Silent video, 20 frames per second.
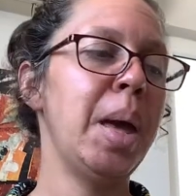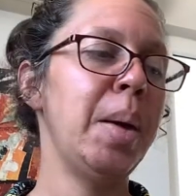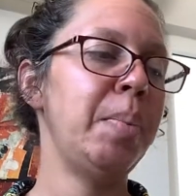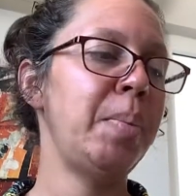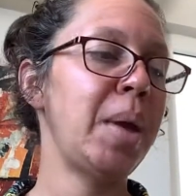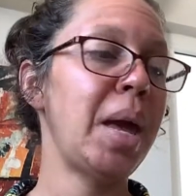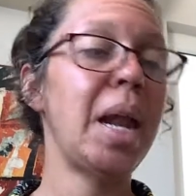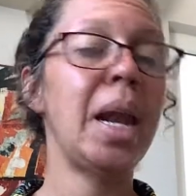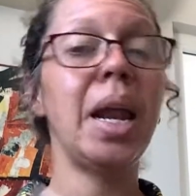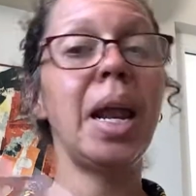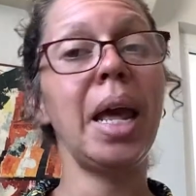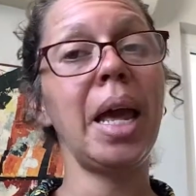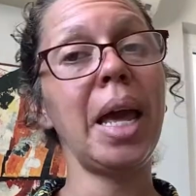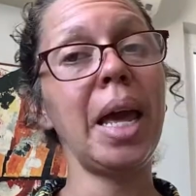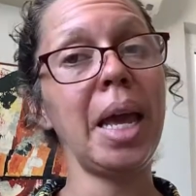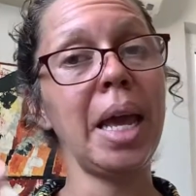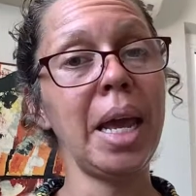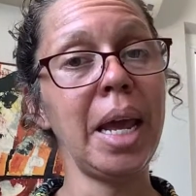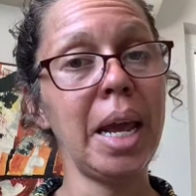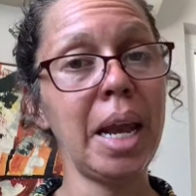Bien,
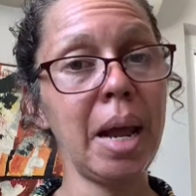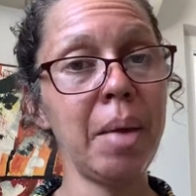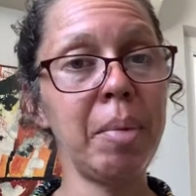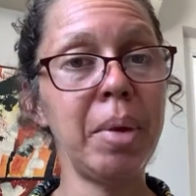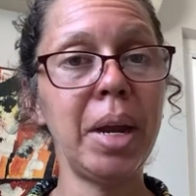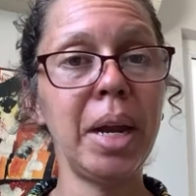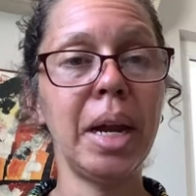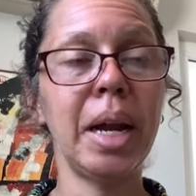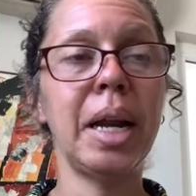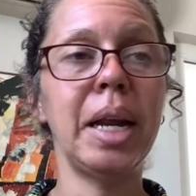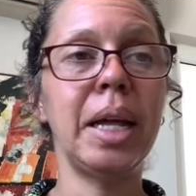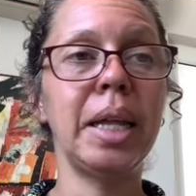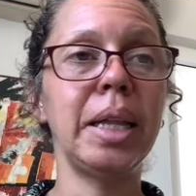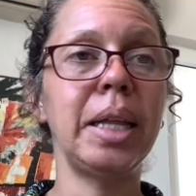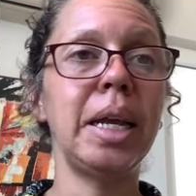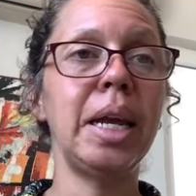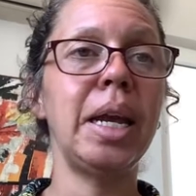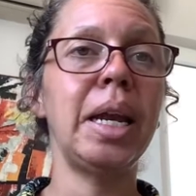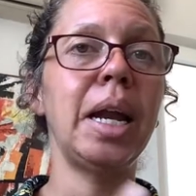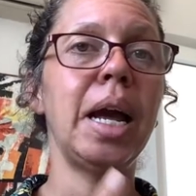in America
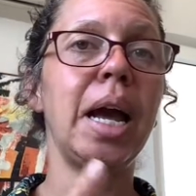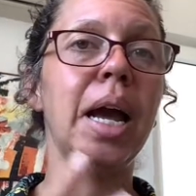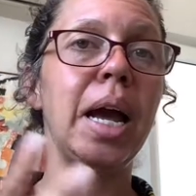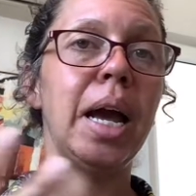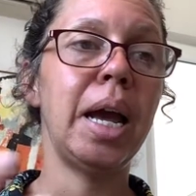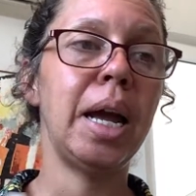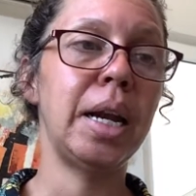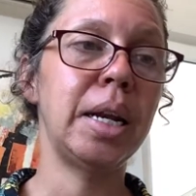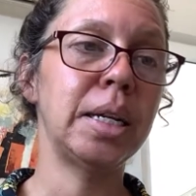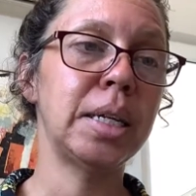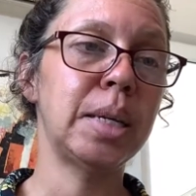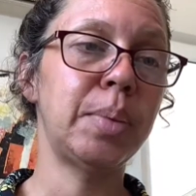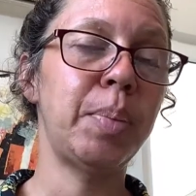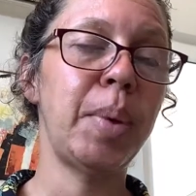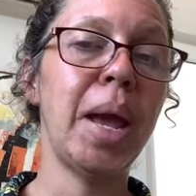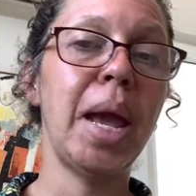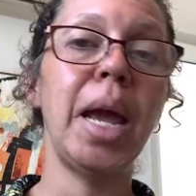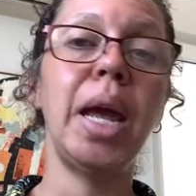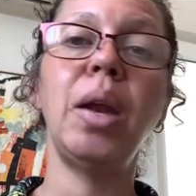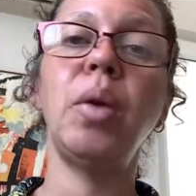Latina and
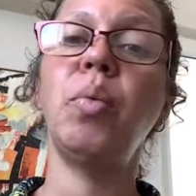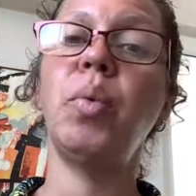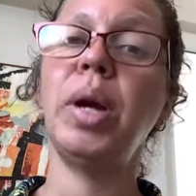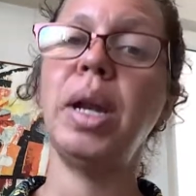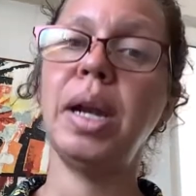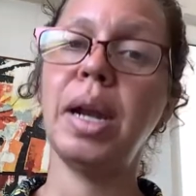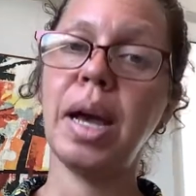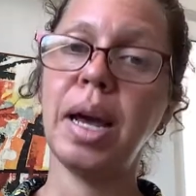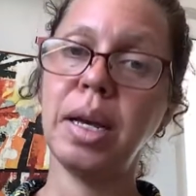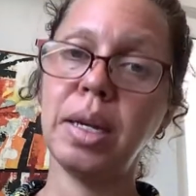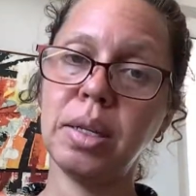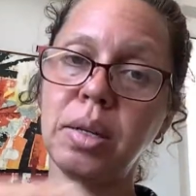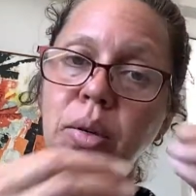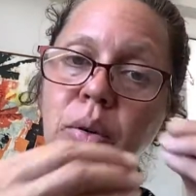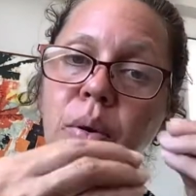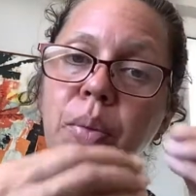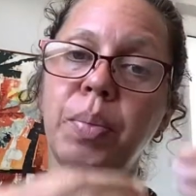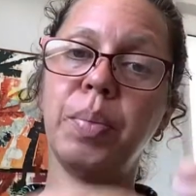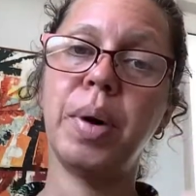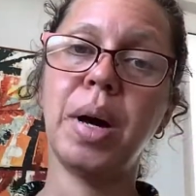Spain, we like to
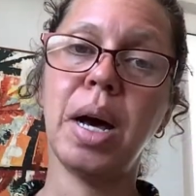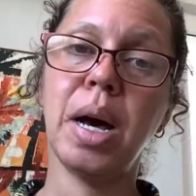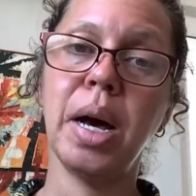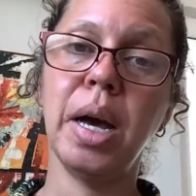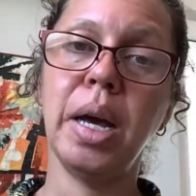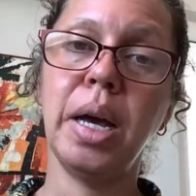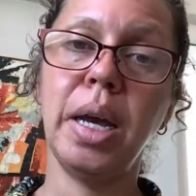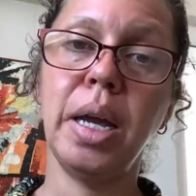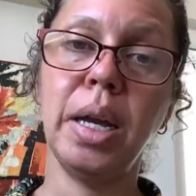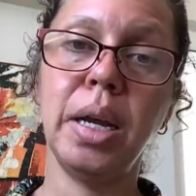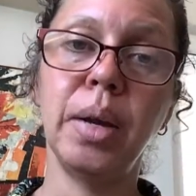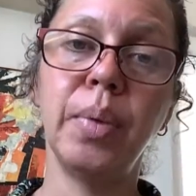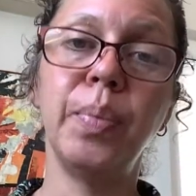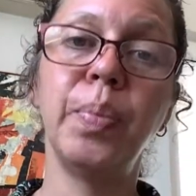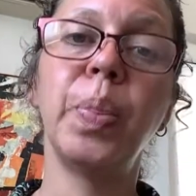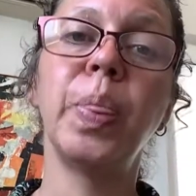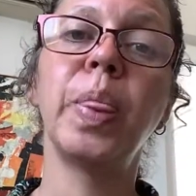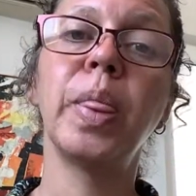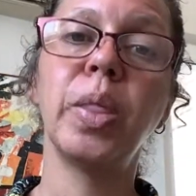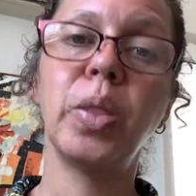combine
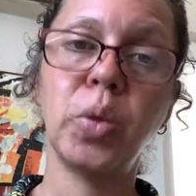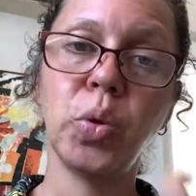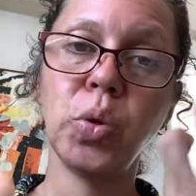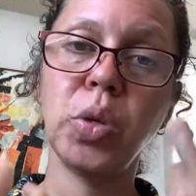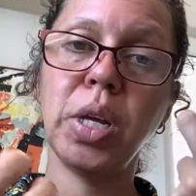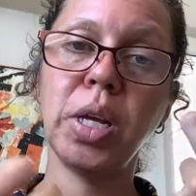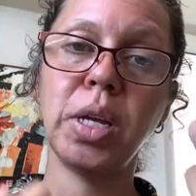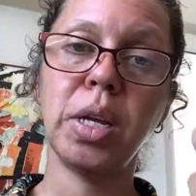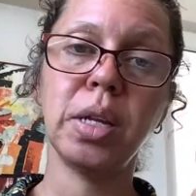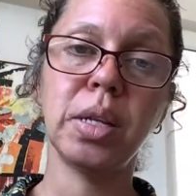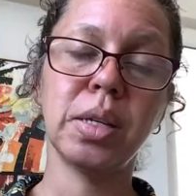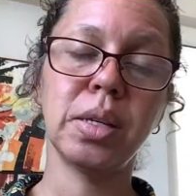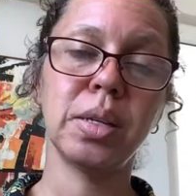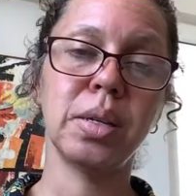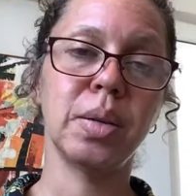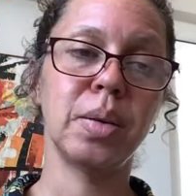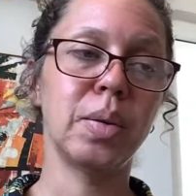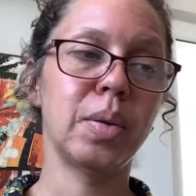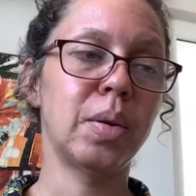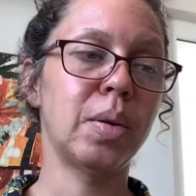two
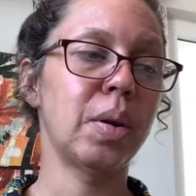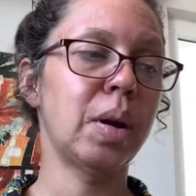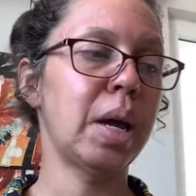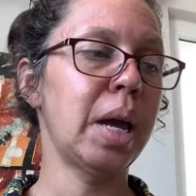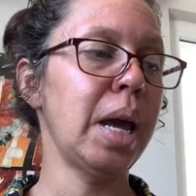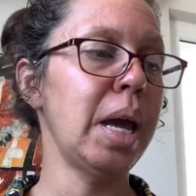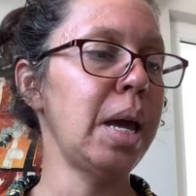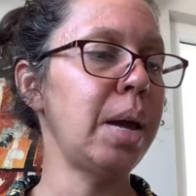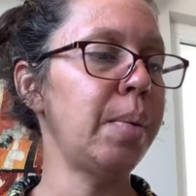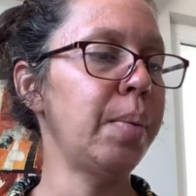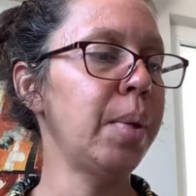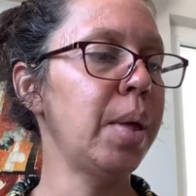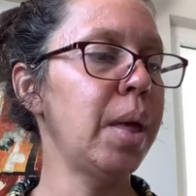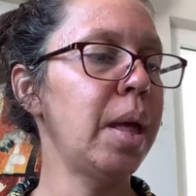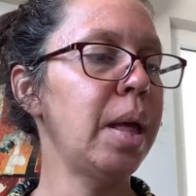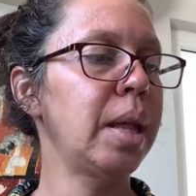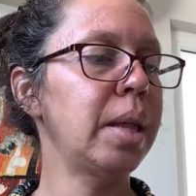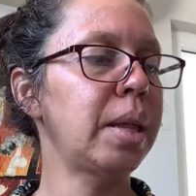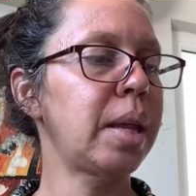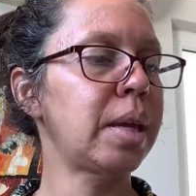digits, okay?
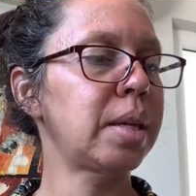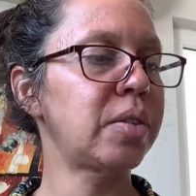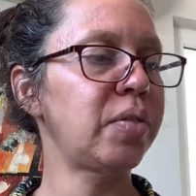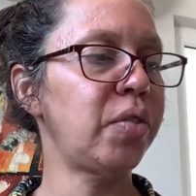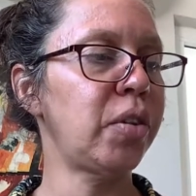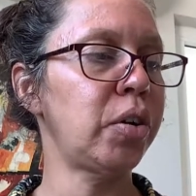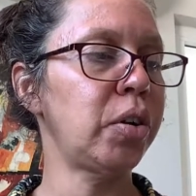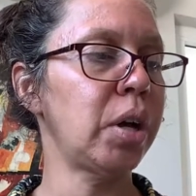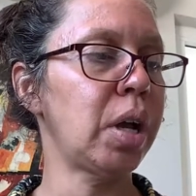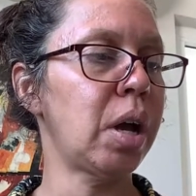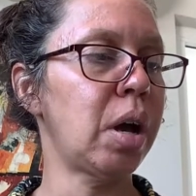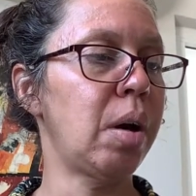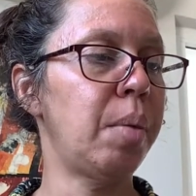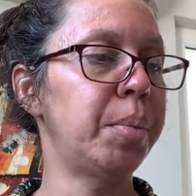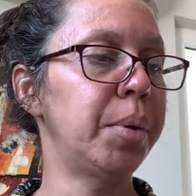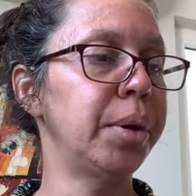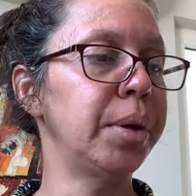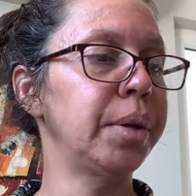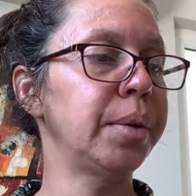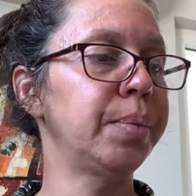That's very
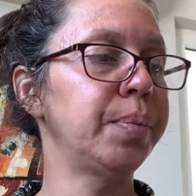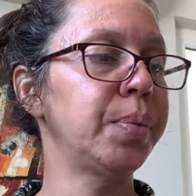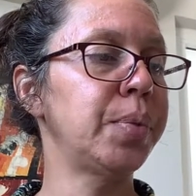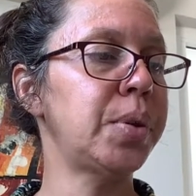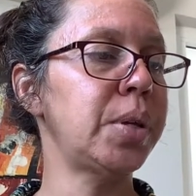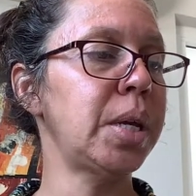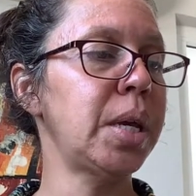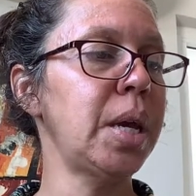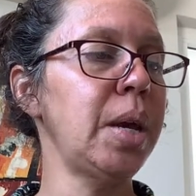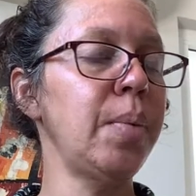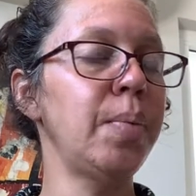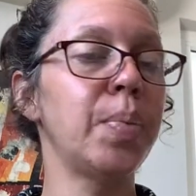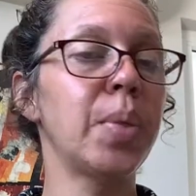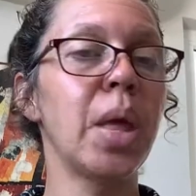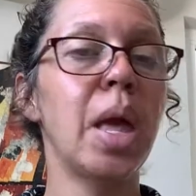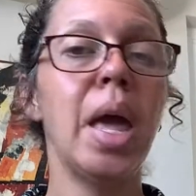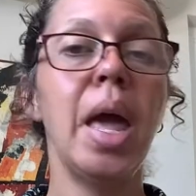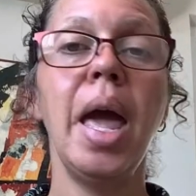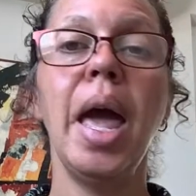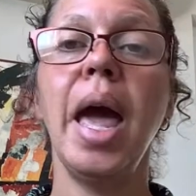common, see?
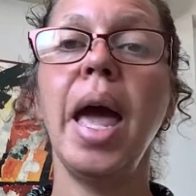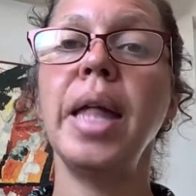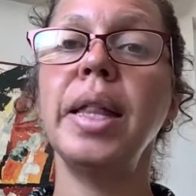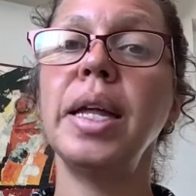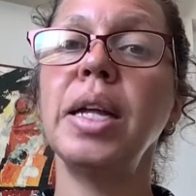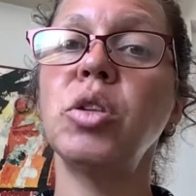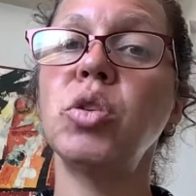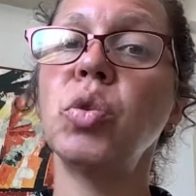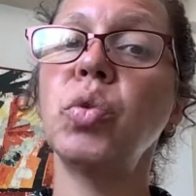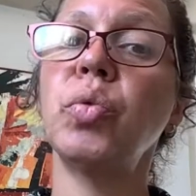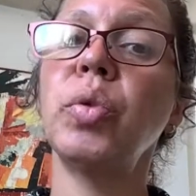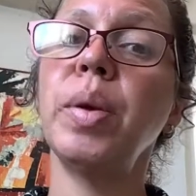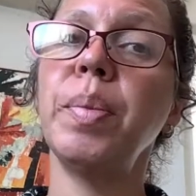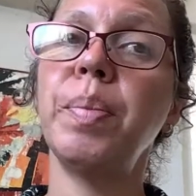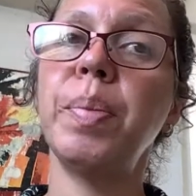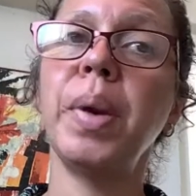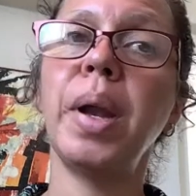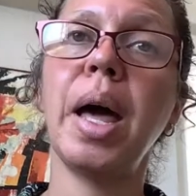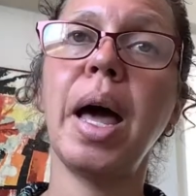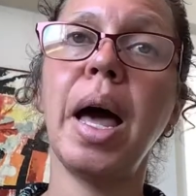And then to
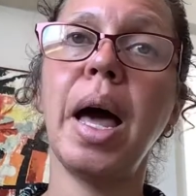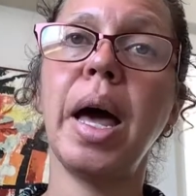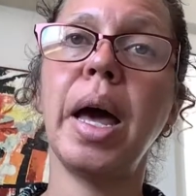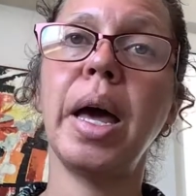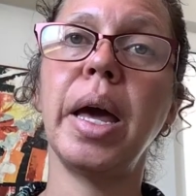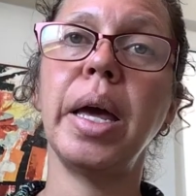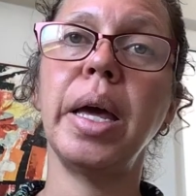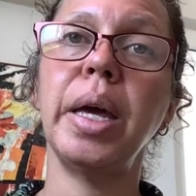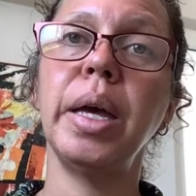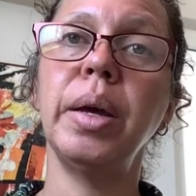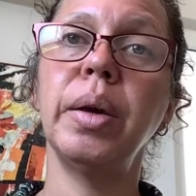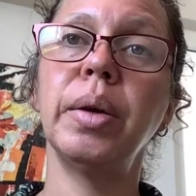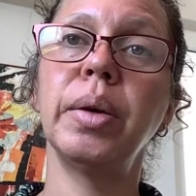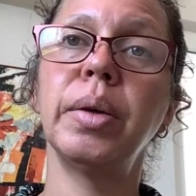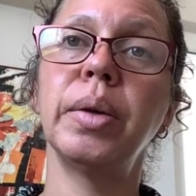reply,